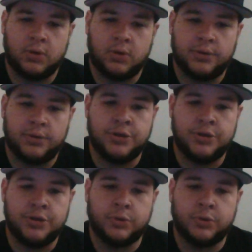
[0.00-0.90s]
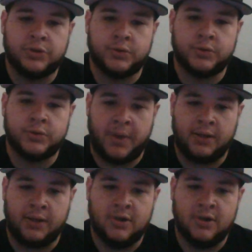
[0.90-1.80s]
She knows what to expect.
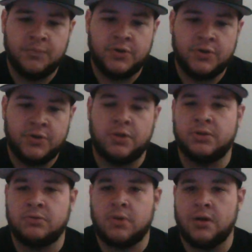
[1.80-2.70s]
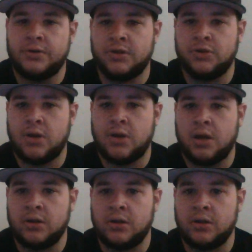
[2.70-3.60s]
She knows that Ronda's going to try
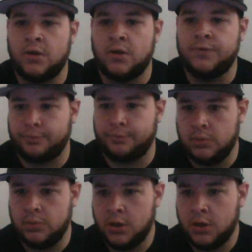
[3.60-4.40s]
to go for the throw,